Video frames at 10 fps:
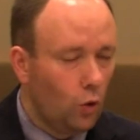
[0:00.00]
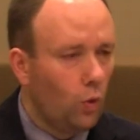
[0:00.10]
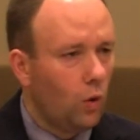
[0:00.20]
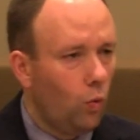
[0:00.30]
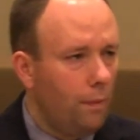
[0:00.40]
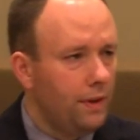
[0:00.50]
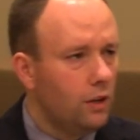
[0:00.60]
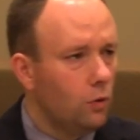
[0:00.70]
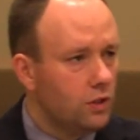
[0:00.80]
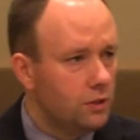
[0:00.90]
So when a
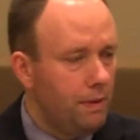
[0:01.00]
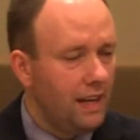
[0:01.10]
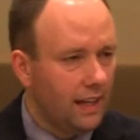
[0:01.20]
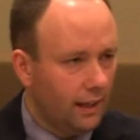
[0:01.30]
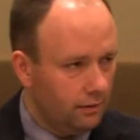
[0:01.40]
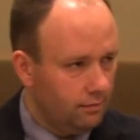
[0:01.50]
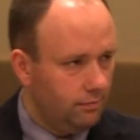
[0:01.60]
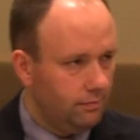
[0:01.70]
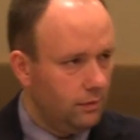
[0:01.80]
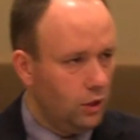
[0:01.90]
woman was speaking,
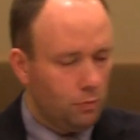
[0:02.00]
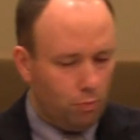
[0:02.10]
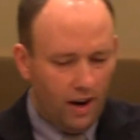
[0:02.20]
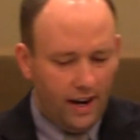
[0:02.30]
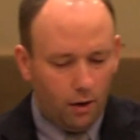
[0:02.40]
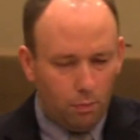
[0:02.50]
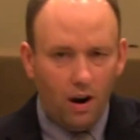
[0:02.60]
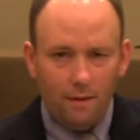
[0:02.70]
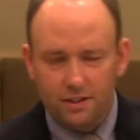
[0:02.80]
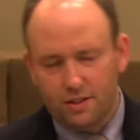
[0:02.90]
praying or
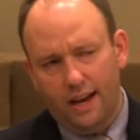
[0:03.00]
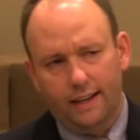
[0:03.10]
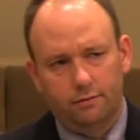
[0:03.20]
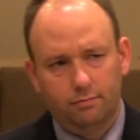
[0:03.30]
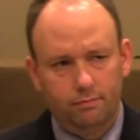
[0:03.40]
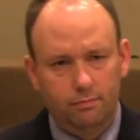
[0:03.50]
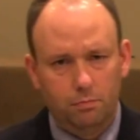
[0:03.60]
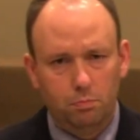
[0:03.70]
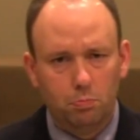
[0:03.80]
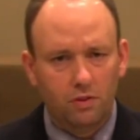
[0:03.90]
prophesying
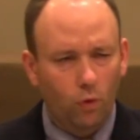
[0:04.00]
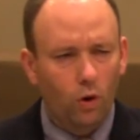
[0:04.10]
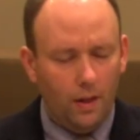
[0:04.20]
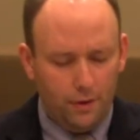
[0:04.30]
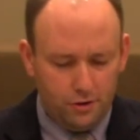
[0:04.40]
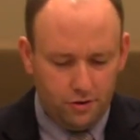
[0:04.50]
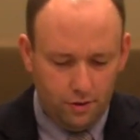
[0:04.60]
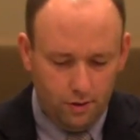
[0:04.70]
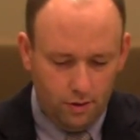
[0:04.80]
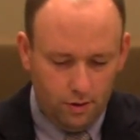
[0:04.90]
before others,
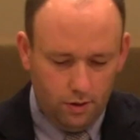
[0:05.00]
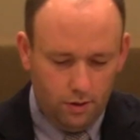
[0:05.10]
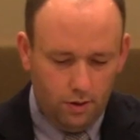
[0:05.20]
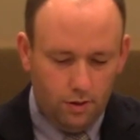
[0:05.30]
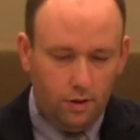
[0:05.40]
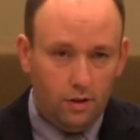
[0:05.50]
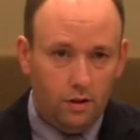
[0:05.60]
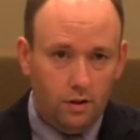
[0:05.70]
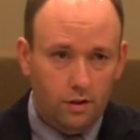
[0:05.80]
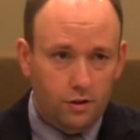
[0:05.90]

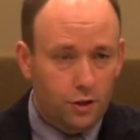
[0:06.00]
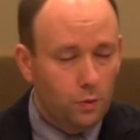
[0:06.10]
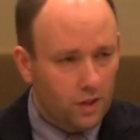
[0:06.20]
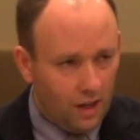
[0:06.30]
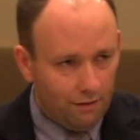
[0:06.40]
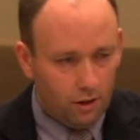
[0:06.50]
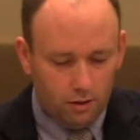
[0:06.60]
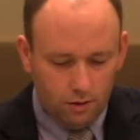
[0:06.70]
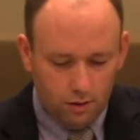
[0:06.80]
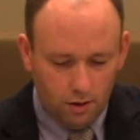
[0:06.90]
she would cover
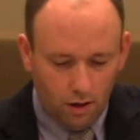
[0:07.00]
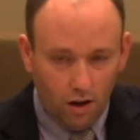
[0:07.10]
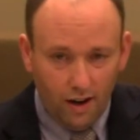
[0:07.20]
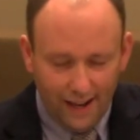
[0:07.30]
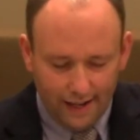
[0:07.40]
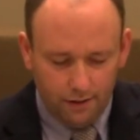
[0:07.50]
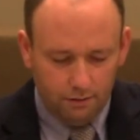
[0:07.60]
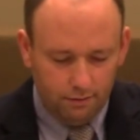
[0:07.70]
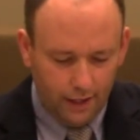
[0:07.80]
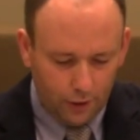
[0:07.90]
her head
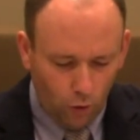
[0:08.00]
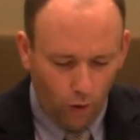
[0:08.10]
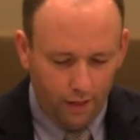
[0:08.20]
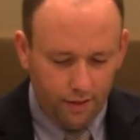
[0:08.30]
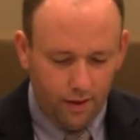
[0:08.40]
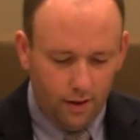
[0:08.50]
in Corinth.